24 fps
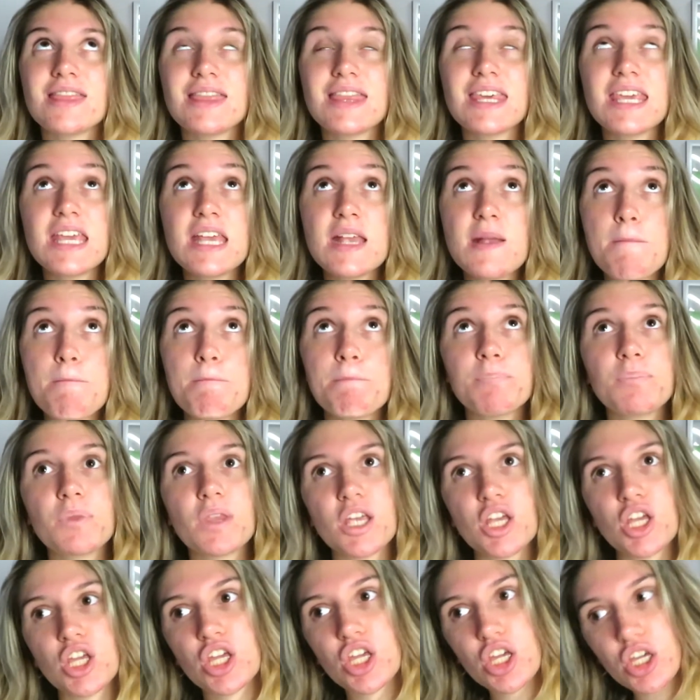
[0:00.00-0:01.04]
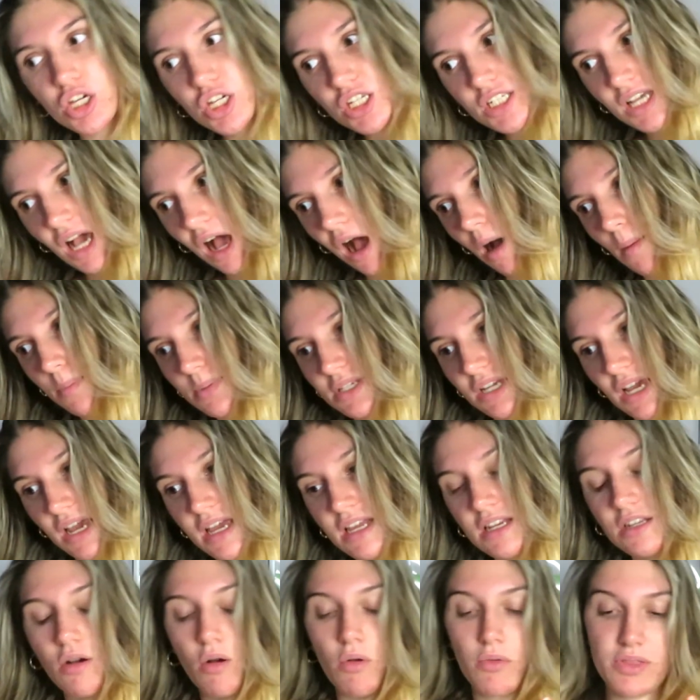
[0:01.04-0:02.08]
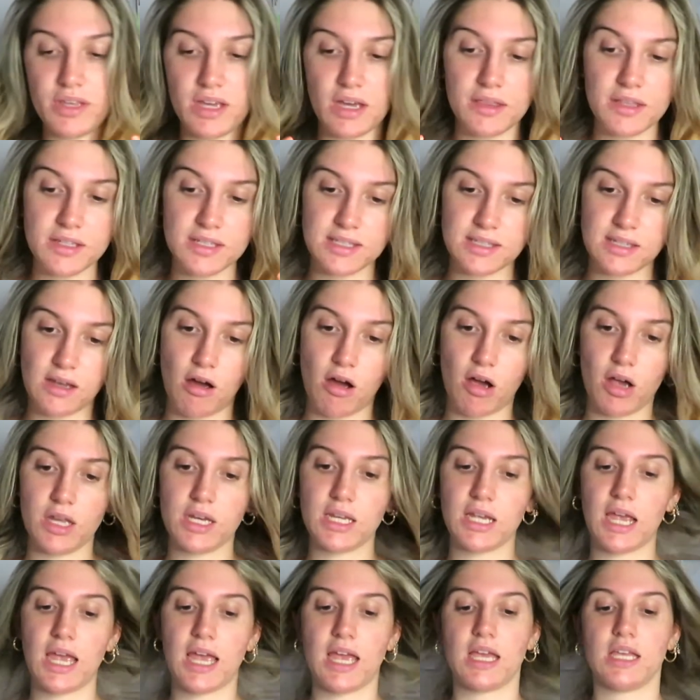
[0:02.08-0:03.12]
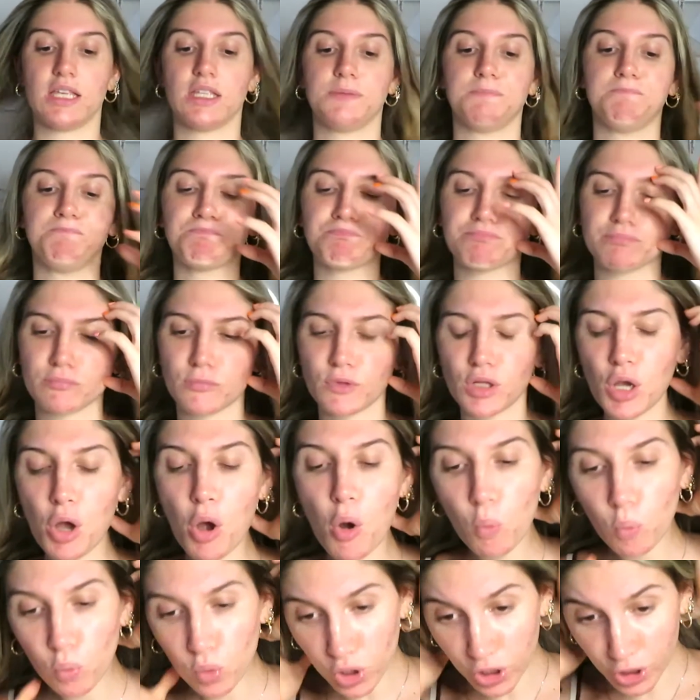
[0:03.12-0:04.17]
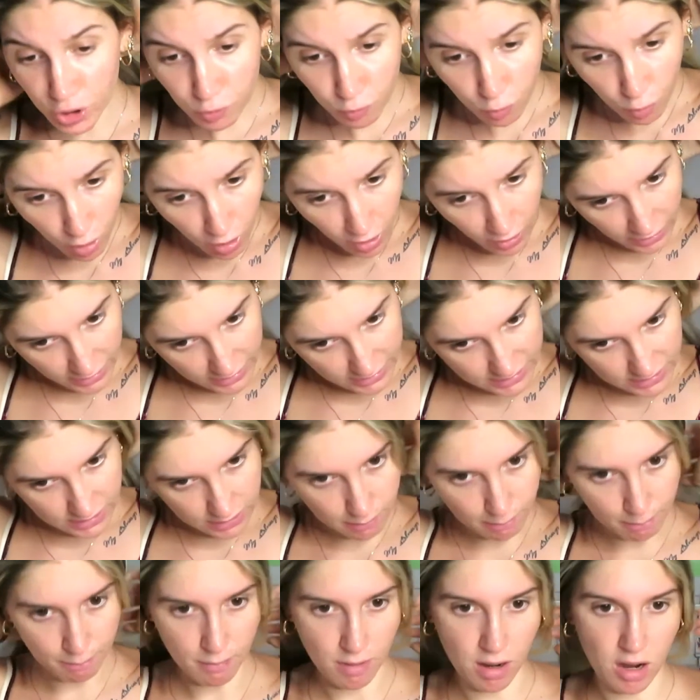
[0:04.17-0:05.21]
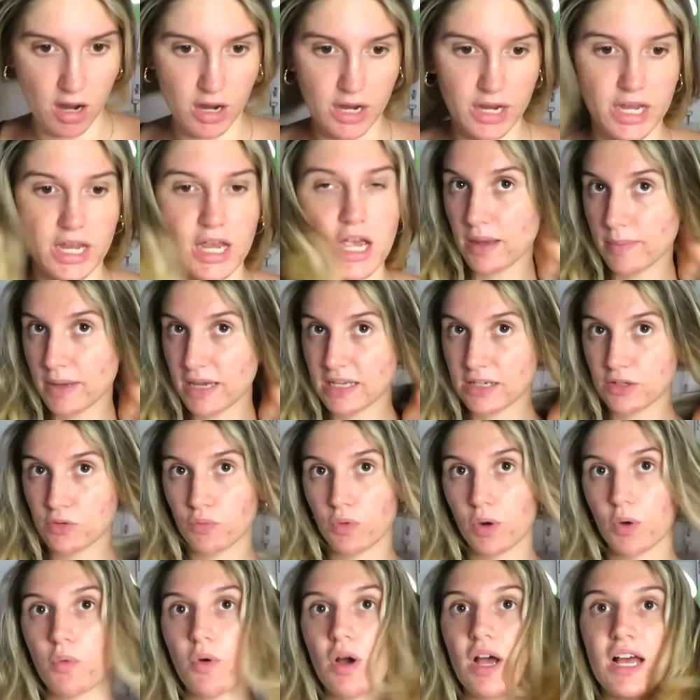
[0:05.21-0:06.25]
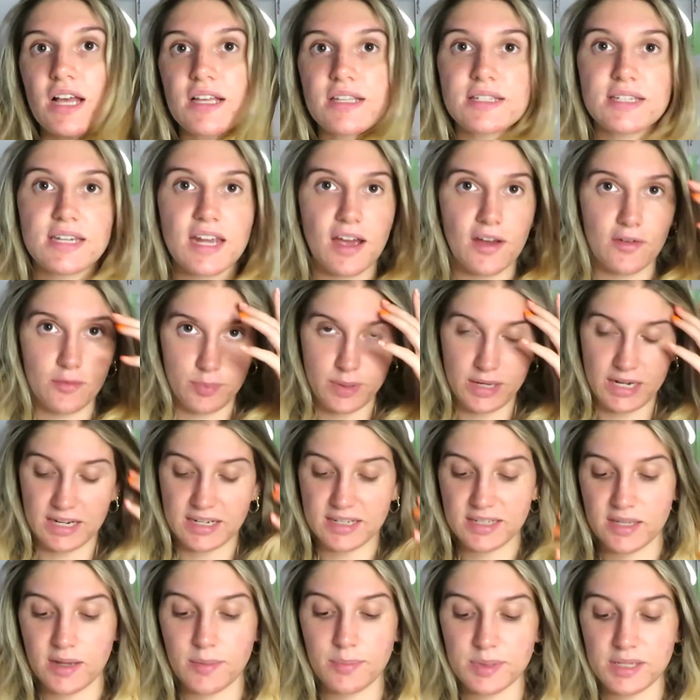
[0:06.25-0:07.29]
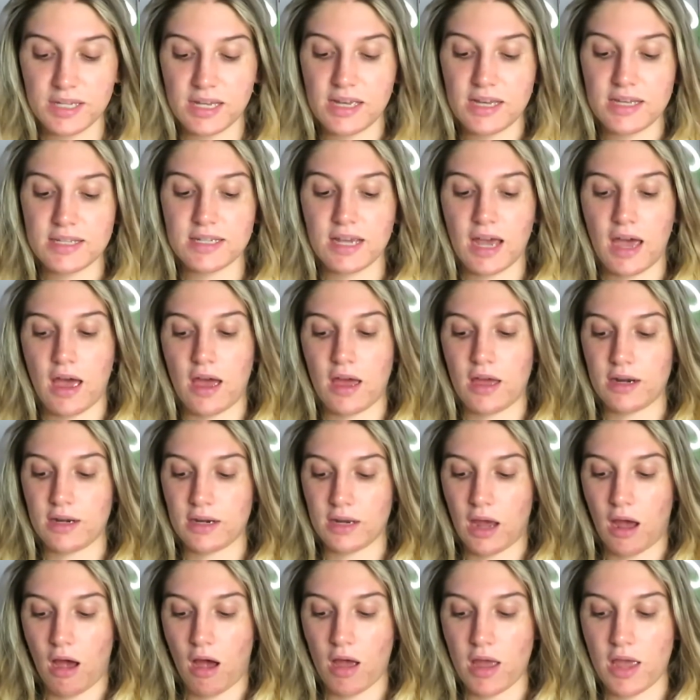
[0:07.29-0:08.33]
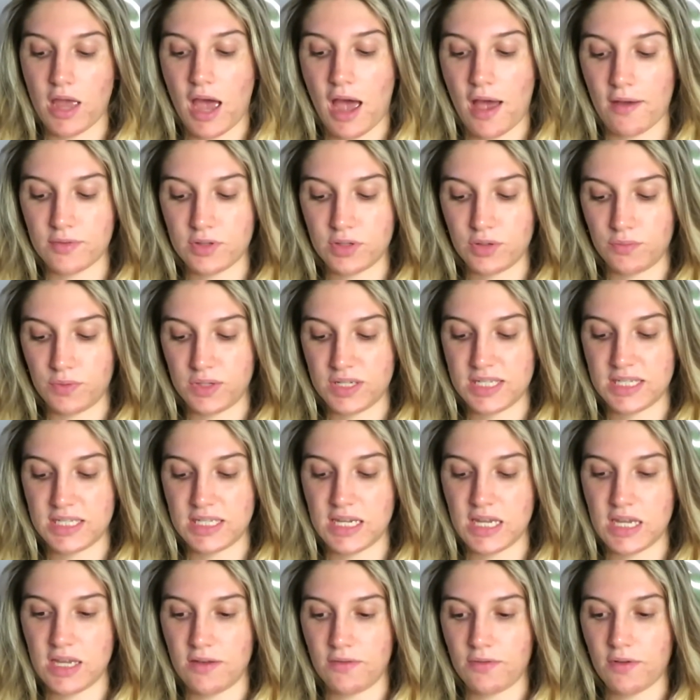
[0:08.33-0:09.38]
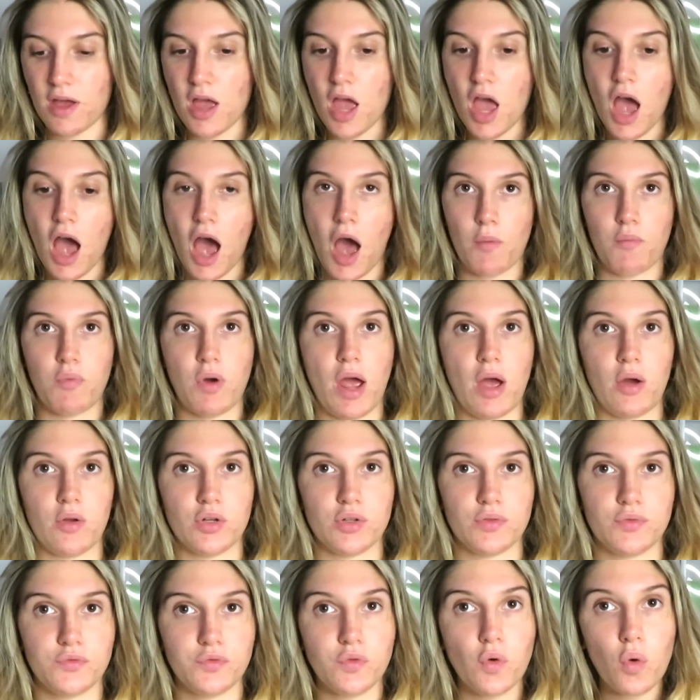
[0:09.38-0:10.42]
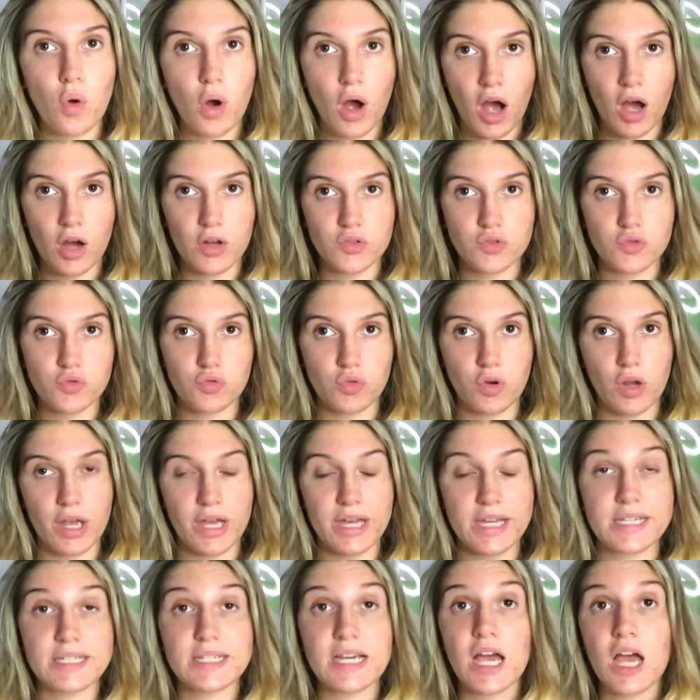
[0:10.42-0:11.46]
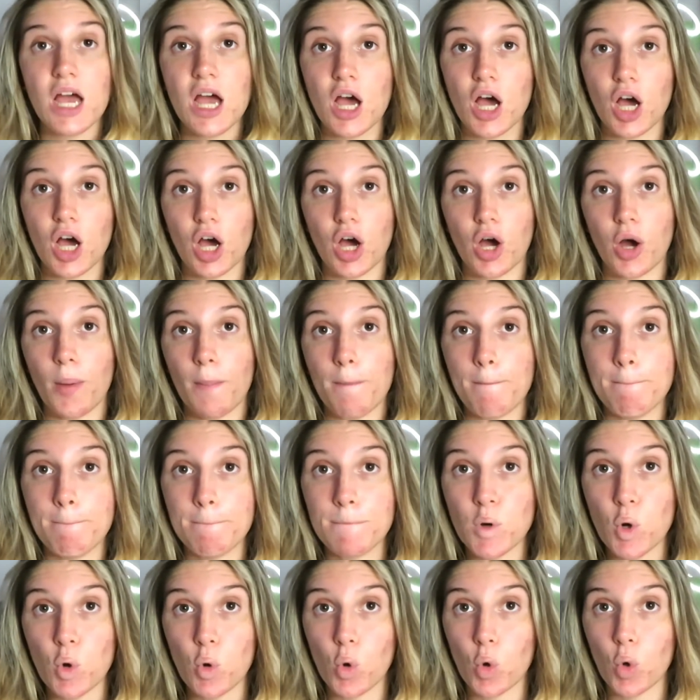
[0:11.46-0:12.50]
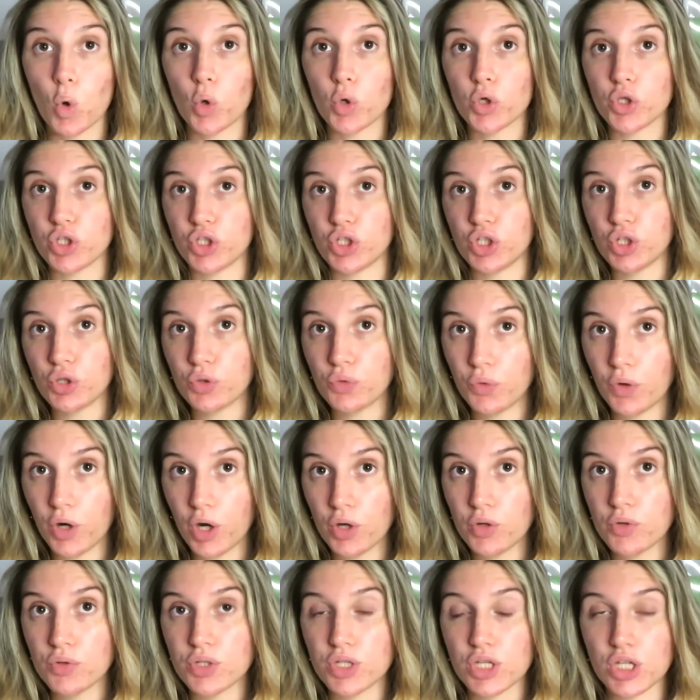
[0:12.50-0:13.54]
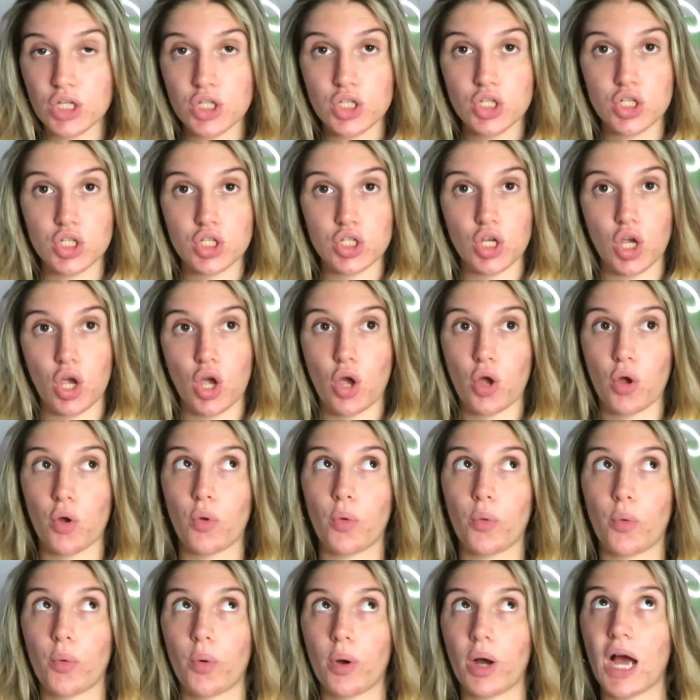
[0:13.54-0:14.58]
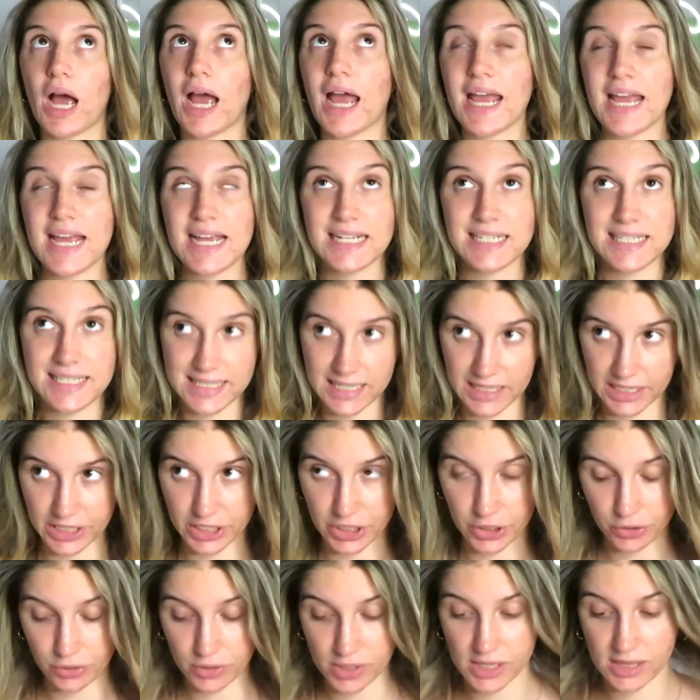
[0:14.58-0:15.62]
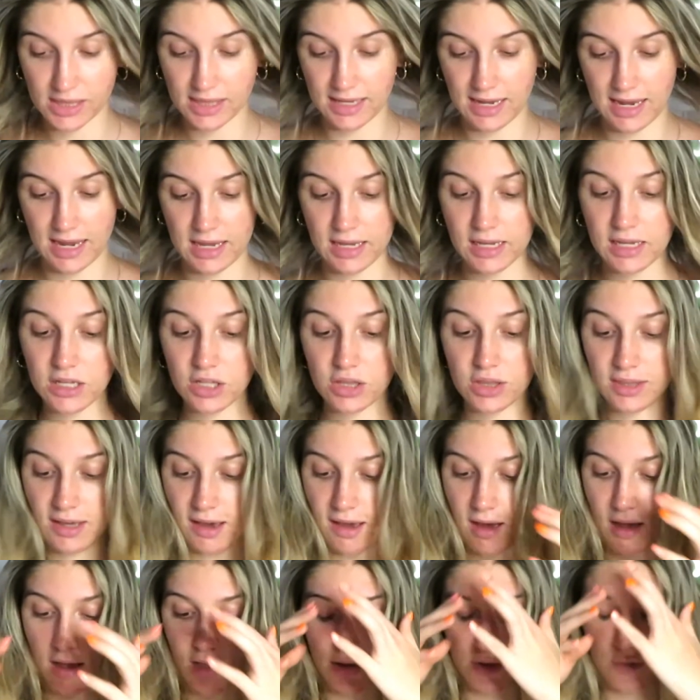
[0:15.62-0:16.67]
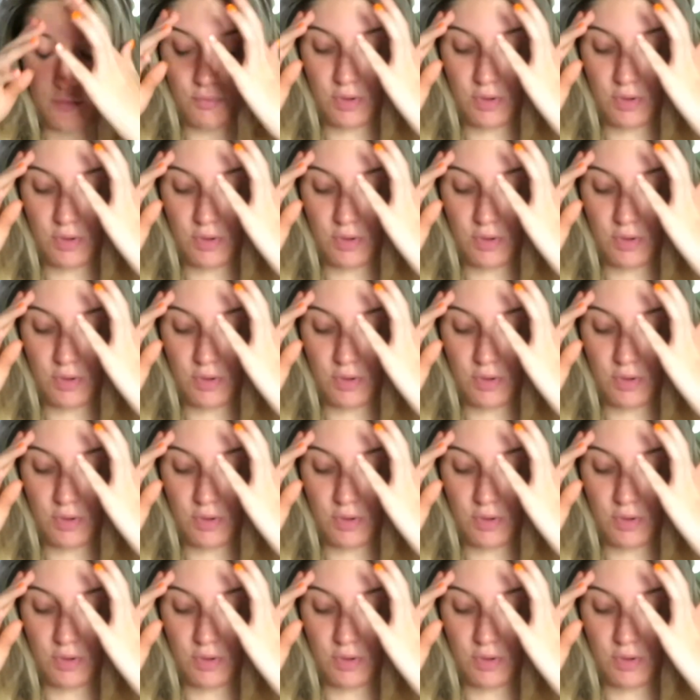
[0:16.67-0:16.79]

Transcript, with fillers: The good update on the other side is work-wise my payment requests have been accepted and I have to receive around 400 uh, more euros so it's a good thing that I